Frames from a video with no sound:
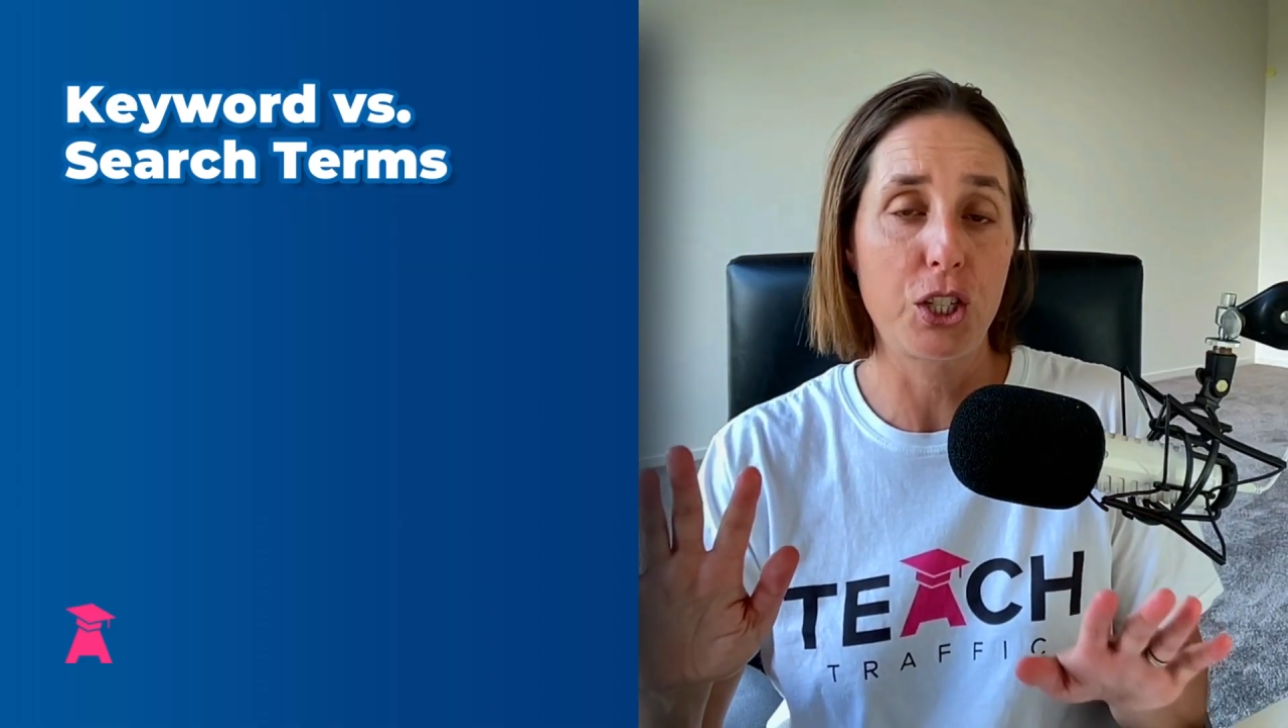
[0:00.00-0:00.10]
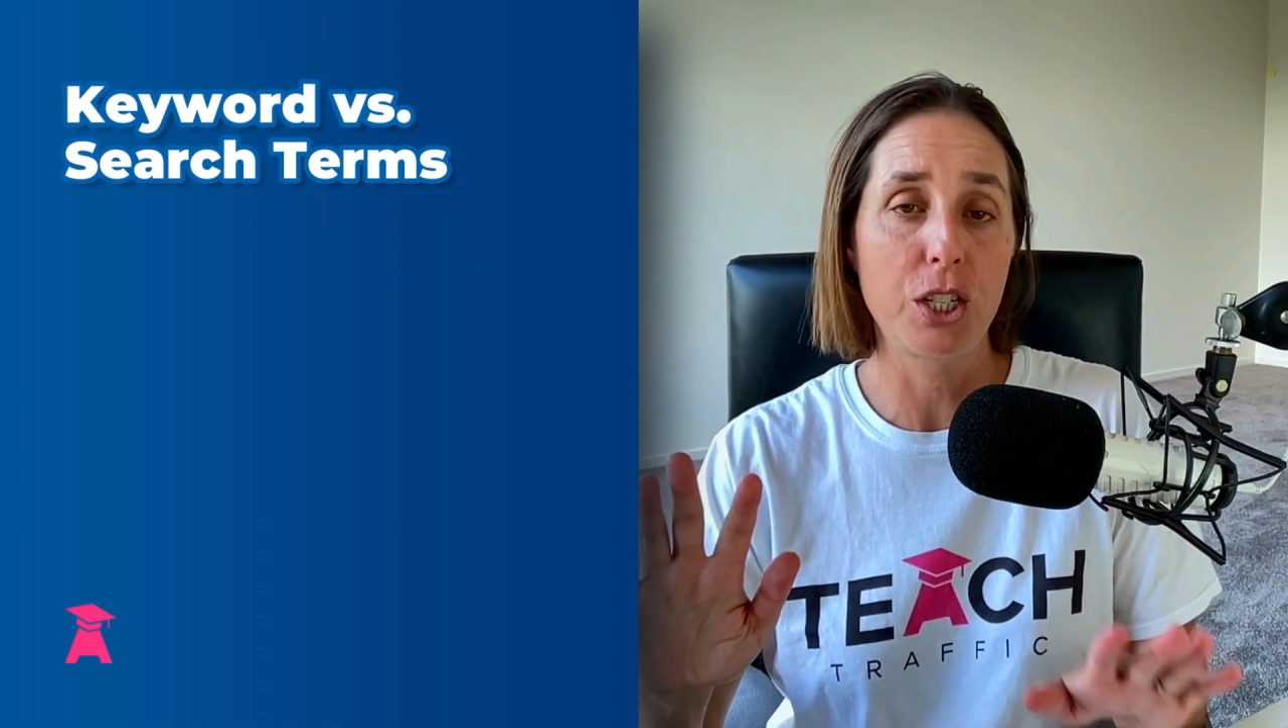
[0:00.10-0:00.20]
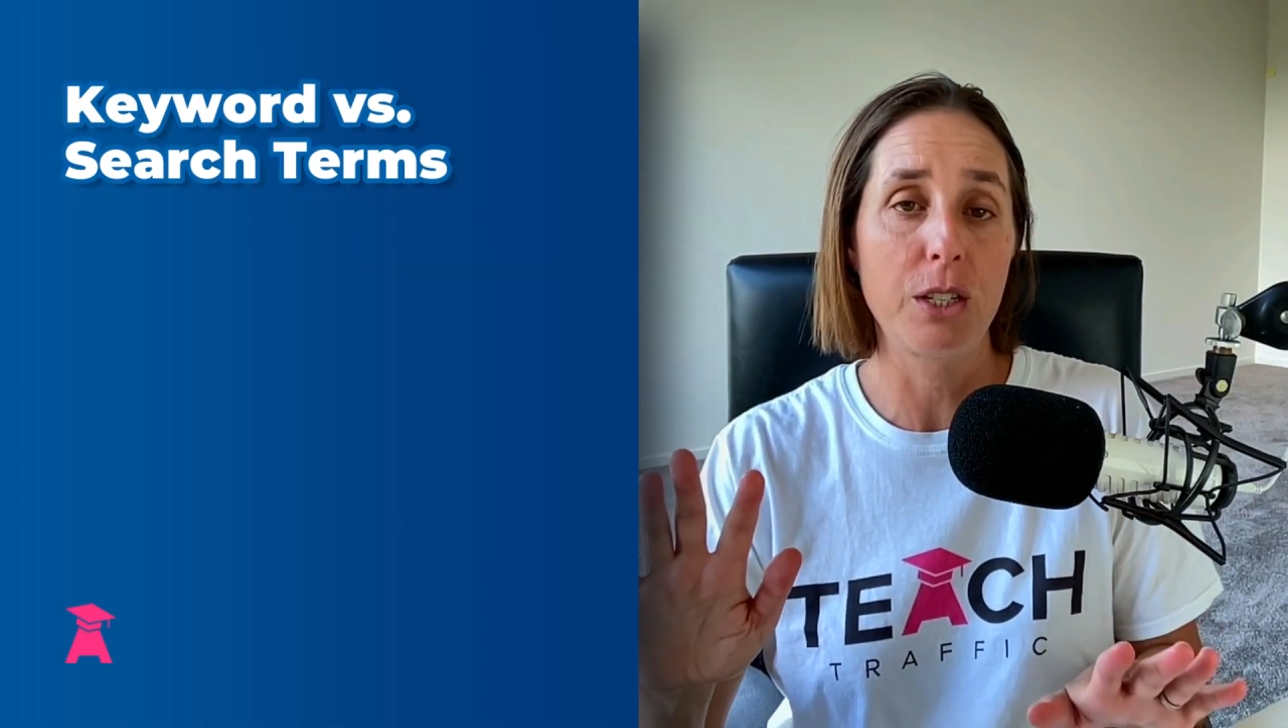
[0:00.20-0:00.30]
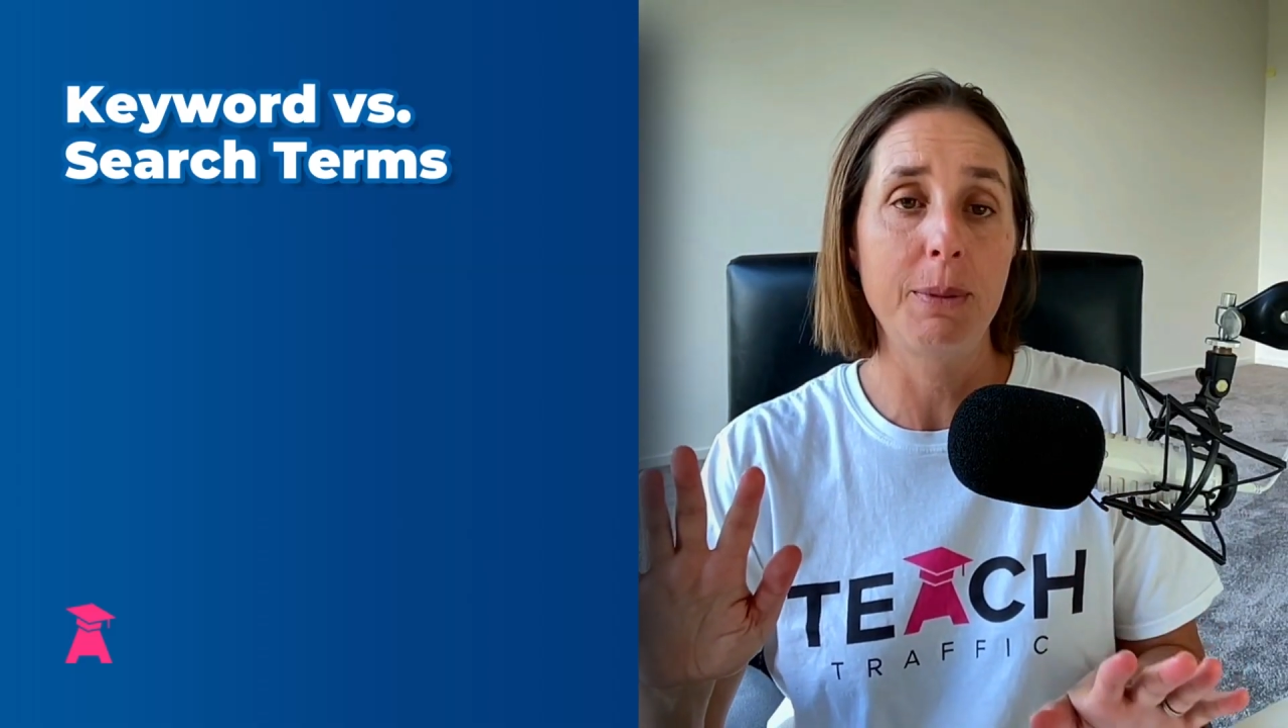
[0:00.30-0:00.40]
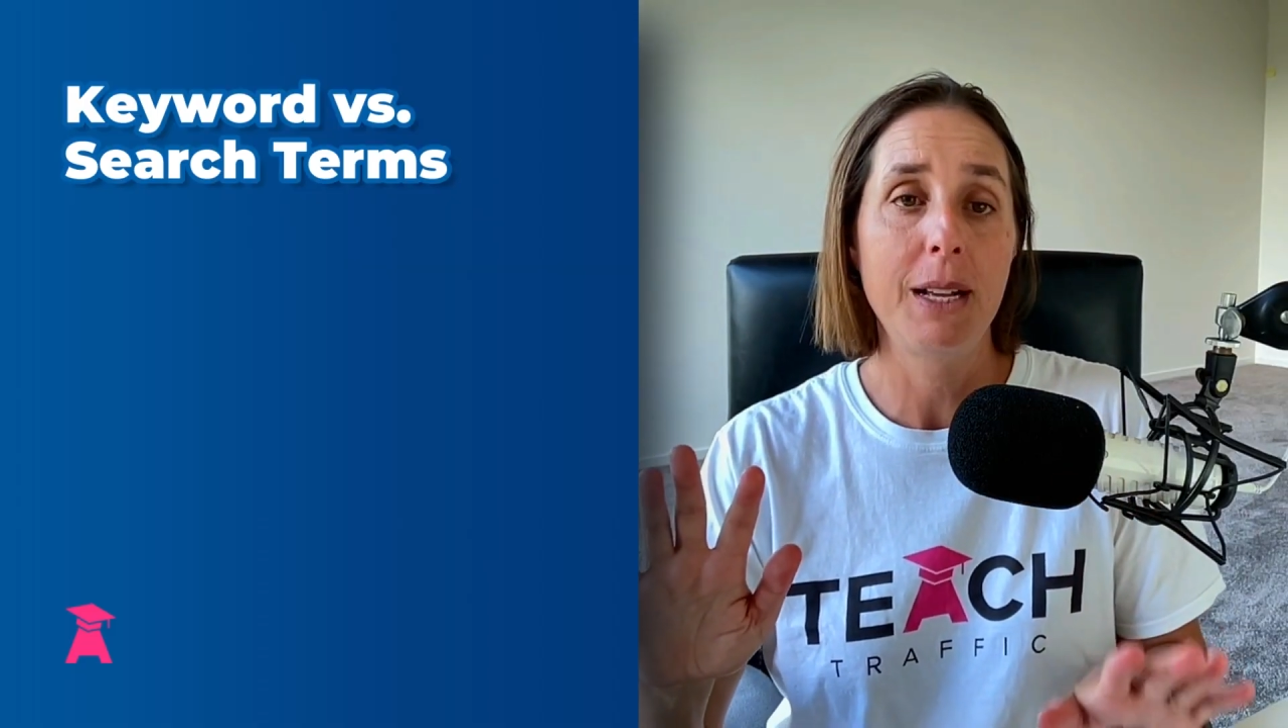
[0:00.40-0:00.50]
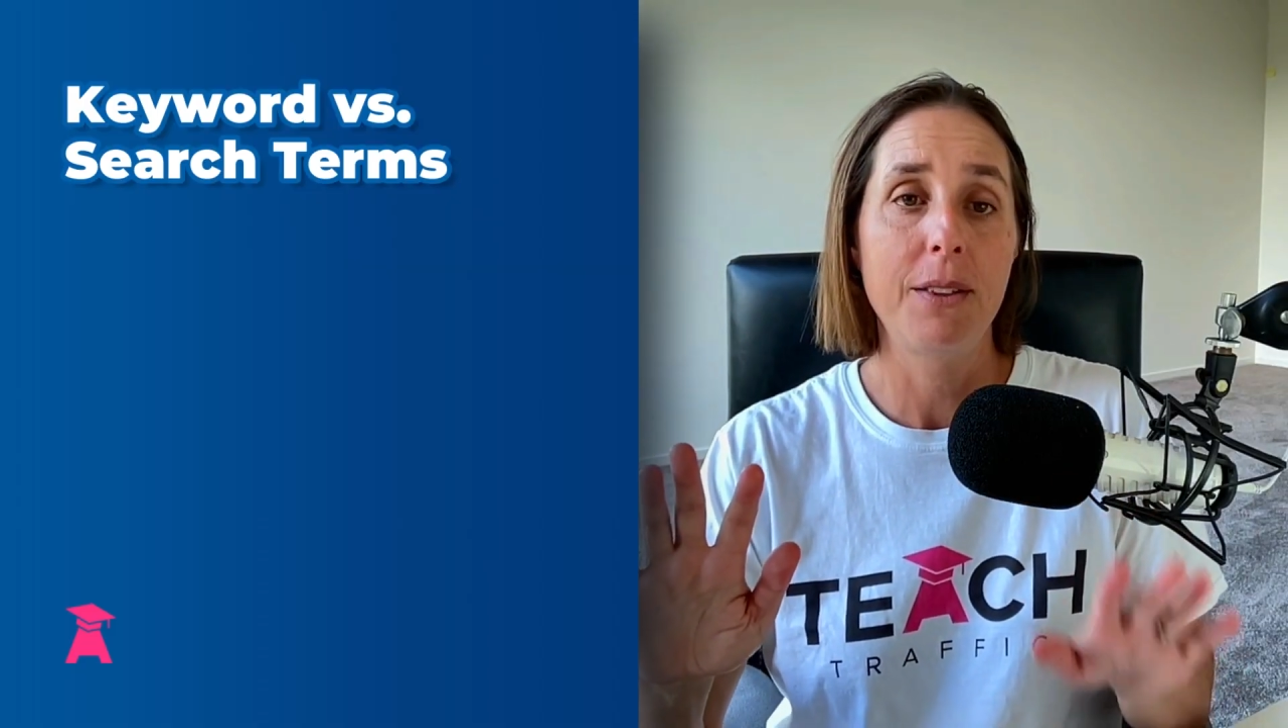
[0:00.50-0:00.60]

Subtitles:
term